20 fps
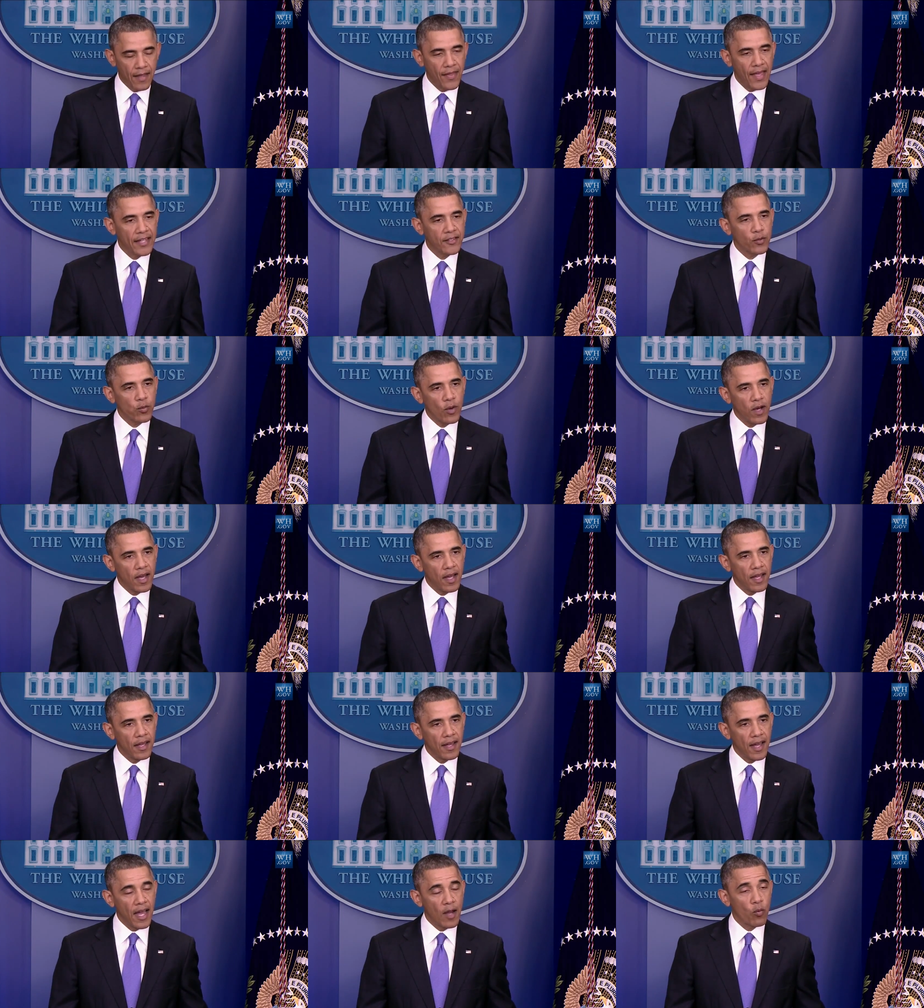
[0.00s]
that's
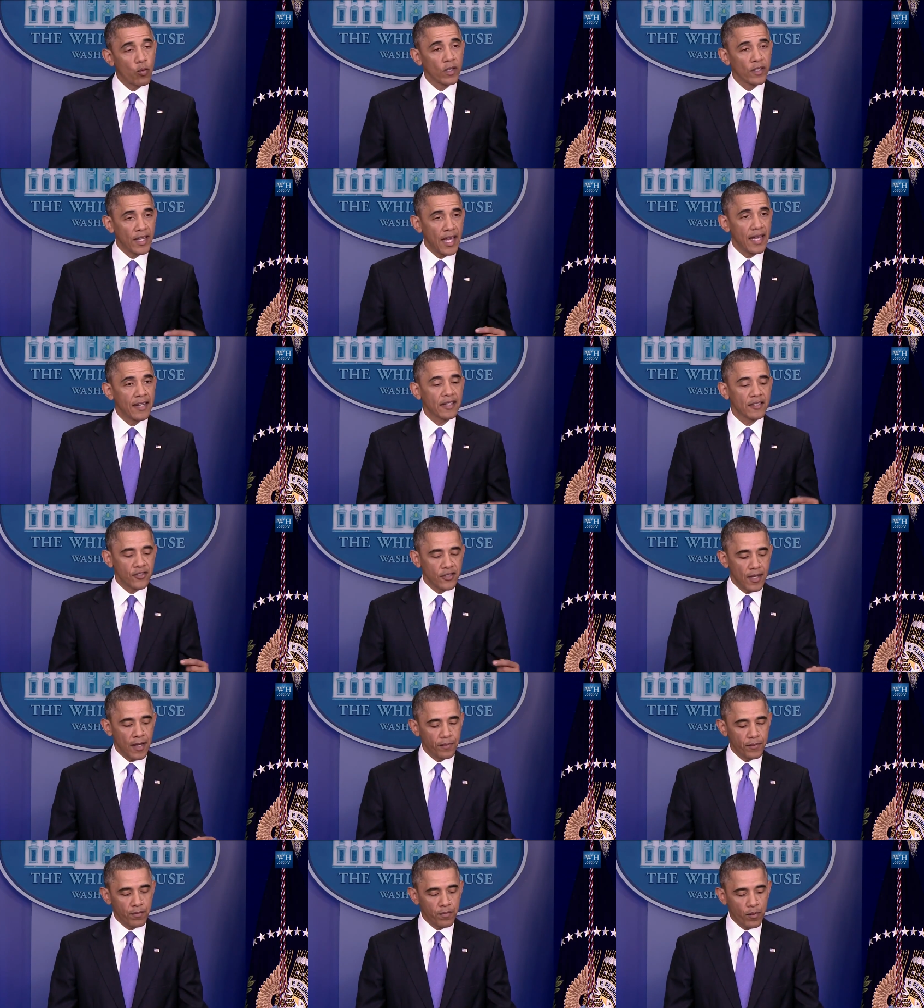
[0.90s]
why I will not
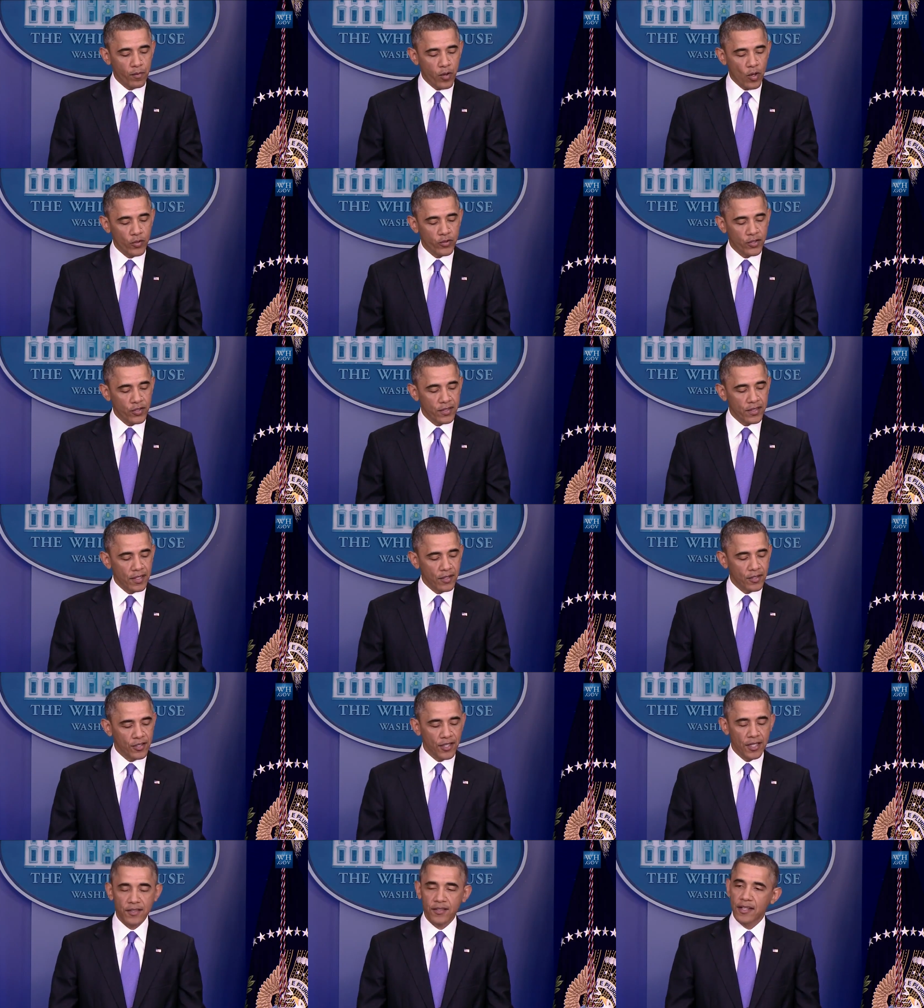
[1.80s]
accept proposals that are
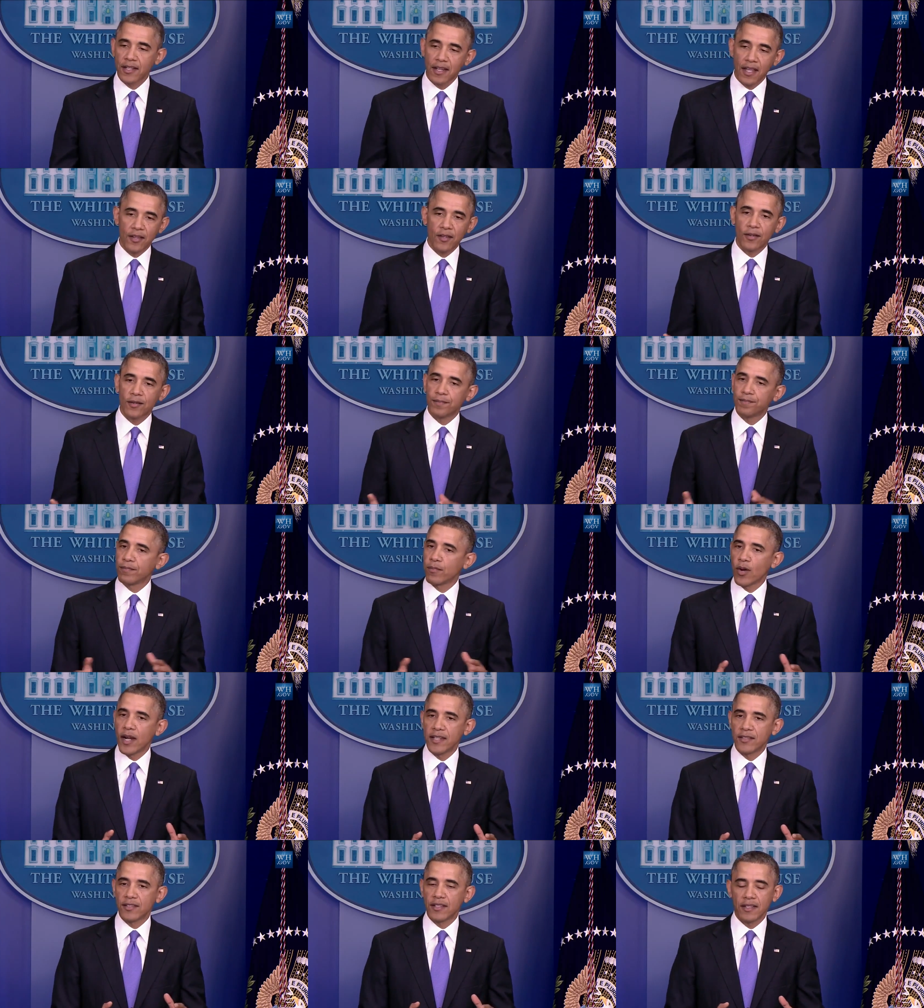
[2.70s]
just another
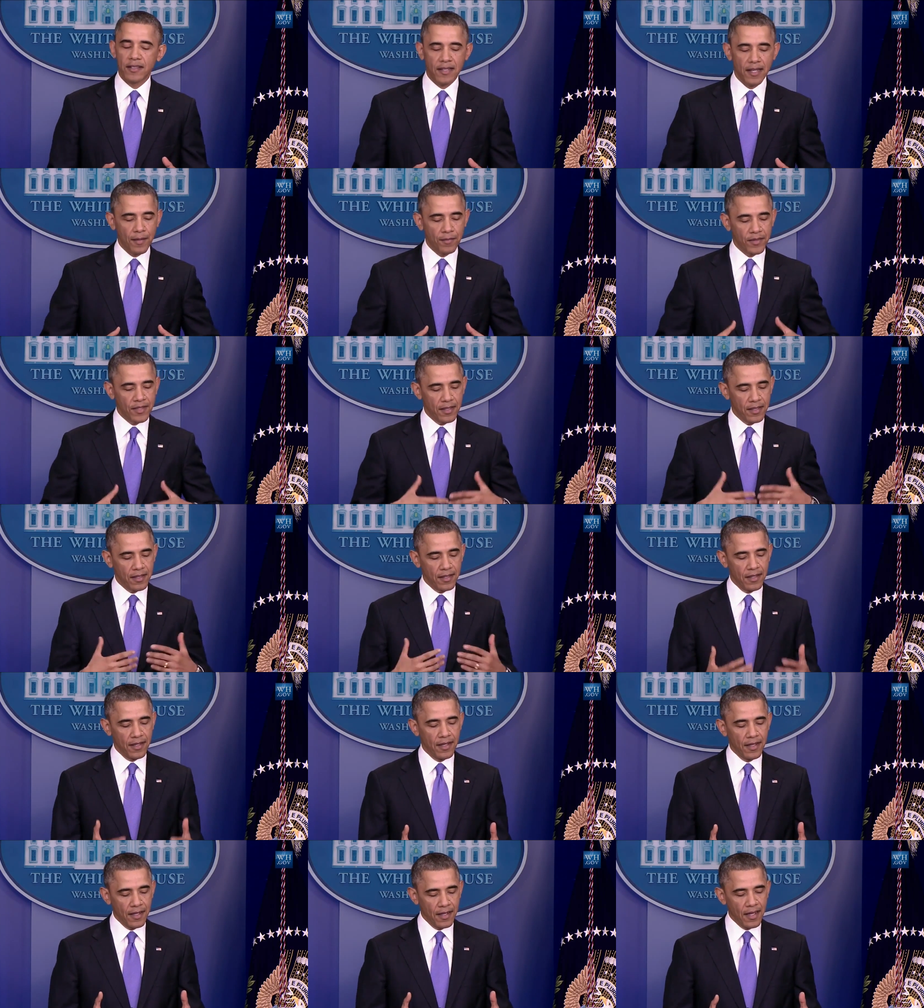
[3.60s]
brazen attempt to
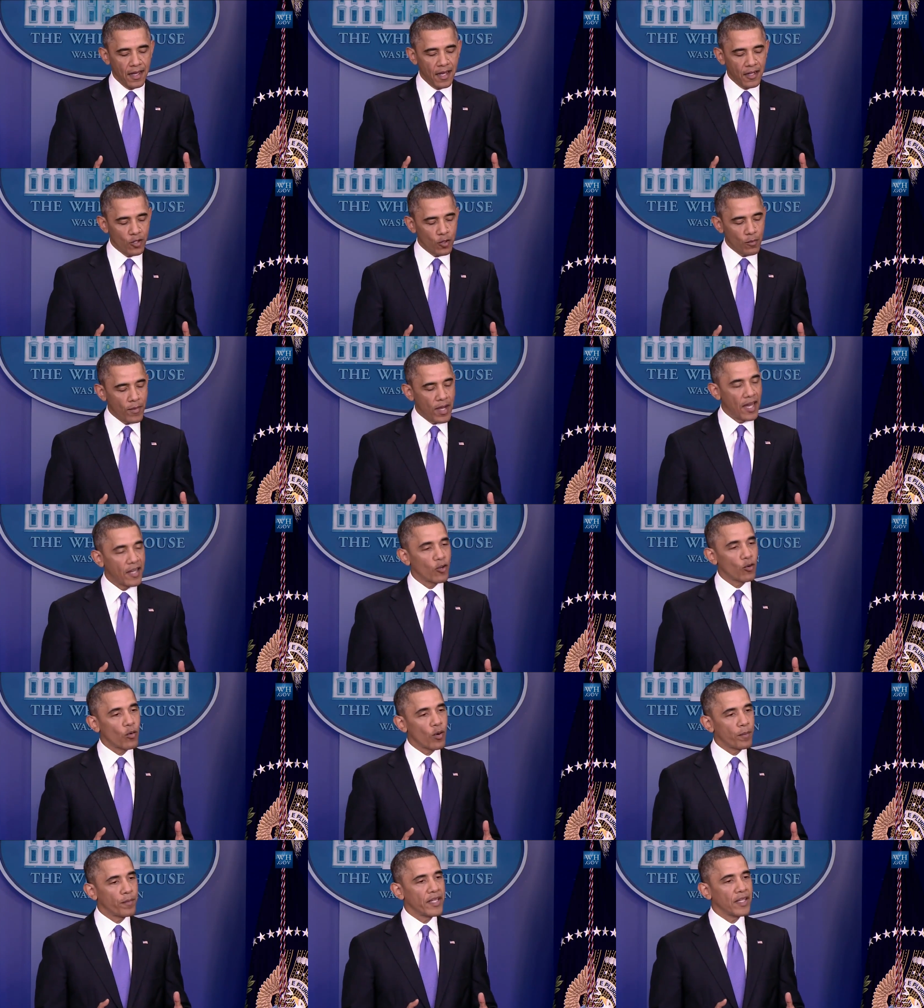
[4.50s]
undermine or
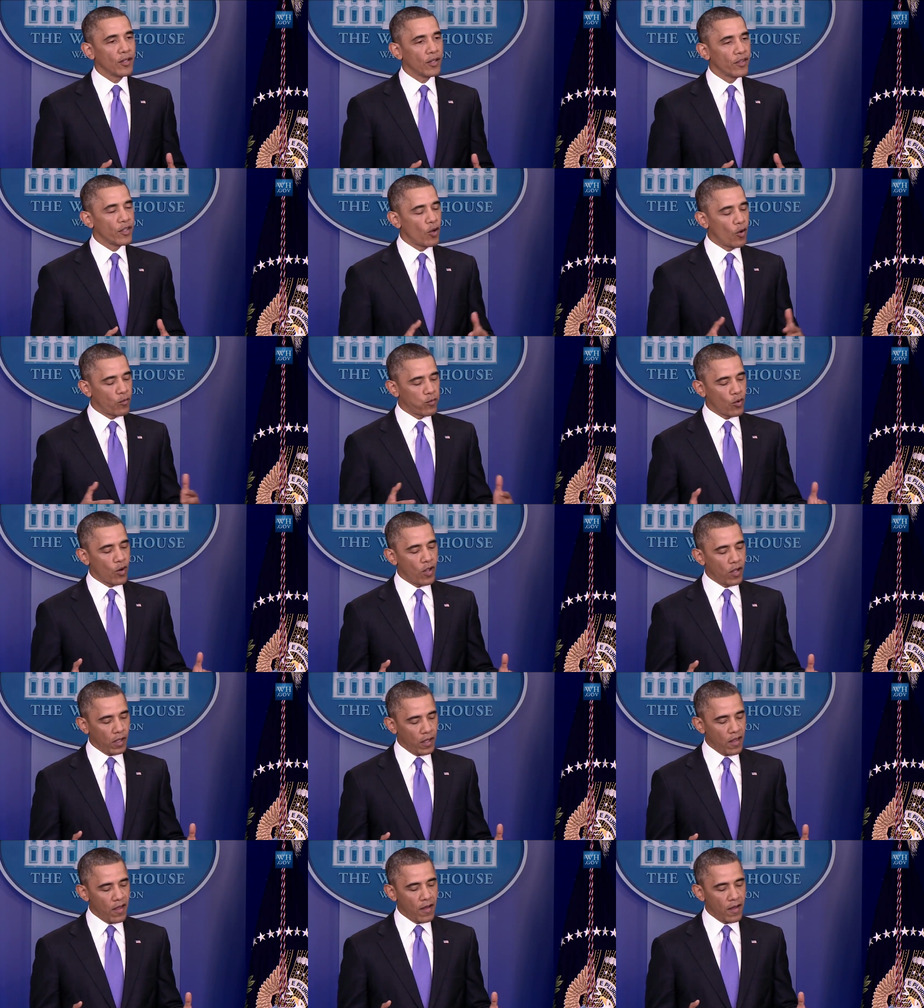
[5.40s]
repeal the
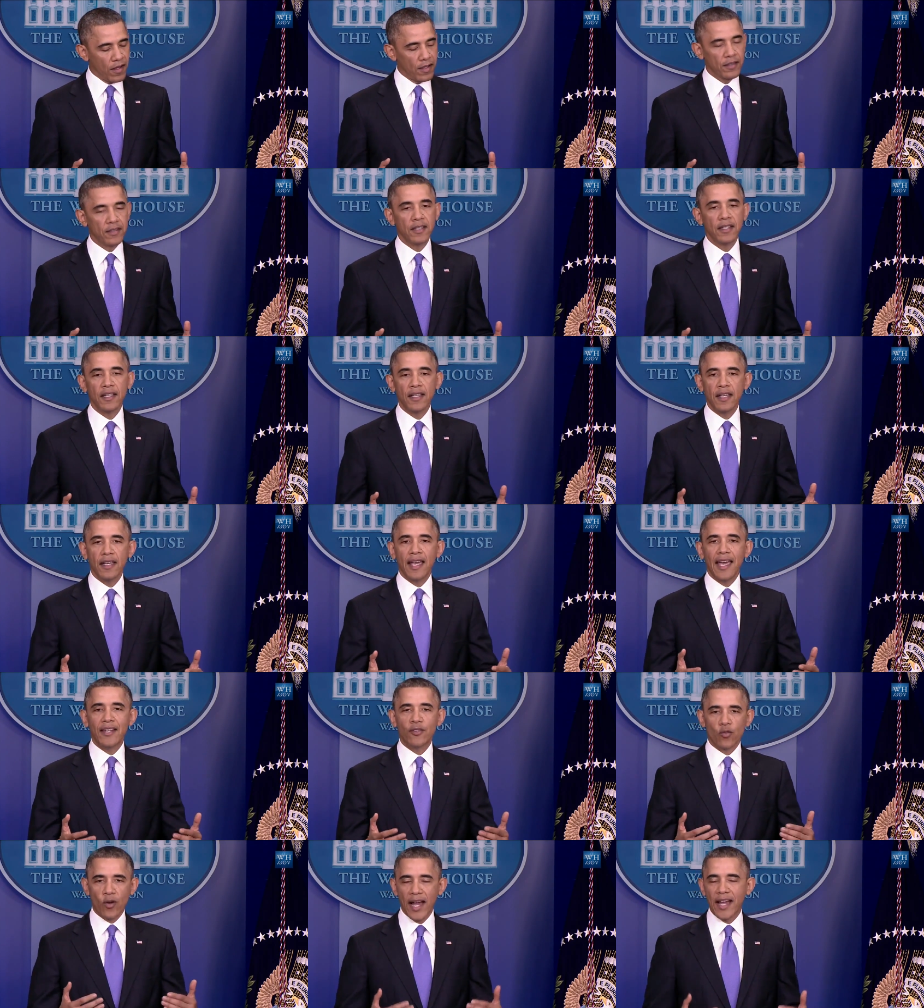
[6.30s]
overall law
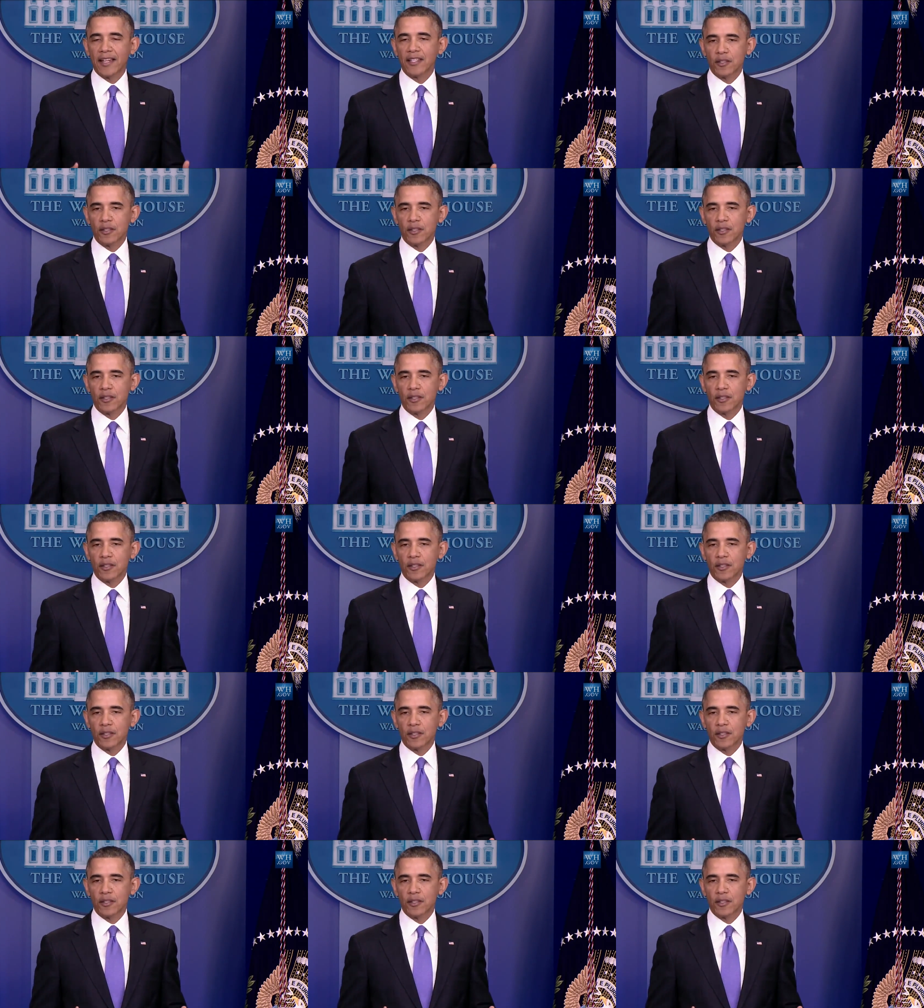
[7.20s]
and drag us